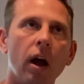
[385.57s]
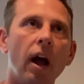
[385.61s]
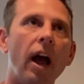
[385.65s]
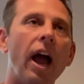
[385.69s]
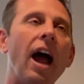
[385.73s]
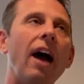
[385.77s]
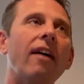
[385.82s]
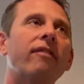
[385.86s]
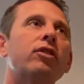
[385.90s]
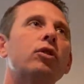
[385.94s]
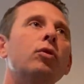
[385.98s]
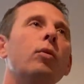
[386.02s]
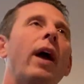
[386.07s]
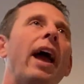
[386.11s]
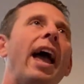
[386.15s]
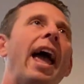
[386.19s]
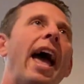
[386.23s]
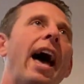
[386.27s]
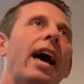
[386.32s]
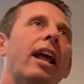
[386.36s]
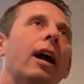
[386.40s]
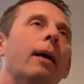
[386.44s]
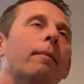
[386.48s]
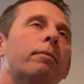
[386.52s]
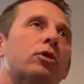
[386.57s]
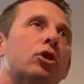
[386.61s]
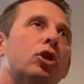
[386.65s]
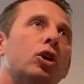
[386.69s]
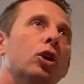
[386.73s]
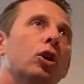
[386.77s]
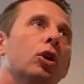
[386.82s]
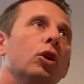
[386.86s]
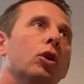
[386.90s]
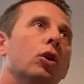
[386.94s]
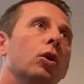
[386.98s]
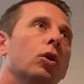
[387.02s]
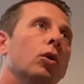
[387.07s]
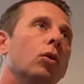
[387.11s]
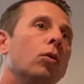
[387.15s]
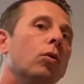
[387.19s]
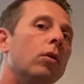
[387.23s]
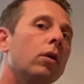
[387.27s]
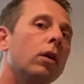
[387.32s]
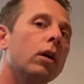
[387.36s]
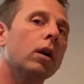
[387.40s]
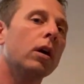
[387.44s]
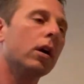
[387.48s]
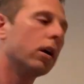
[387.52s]
have to add up
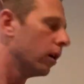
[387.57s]
to,